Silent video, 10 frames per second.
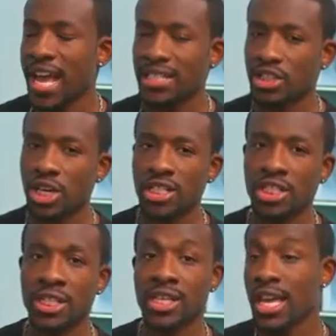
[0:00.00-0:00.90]
fast
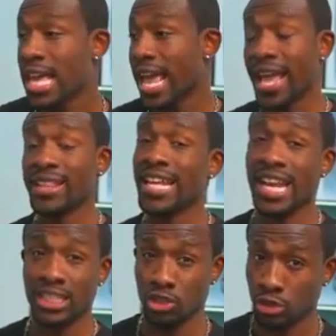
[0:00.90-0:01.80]
charging and
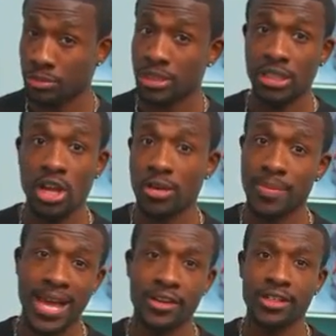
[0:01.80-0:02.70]
that extremely long
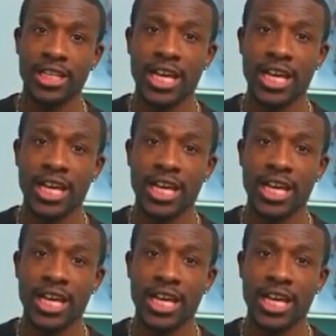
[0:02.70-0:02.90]
battery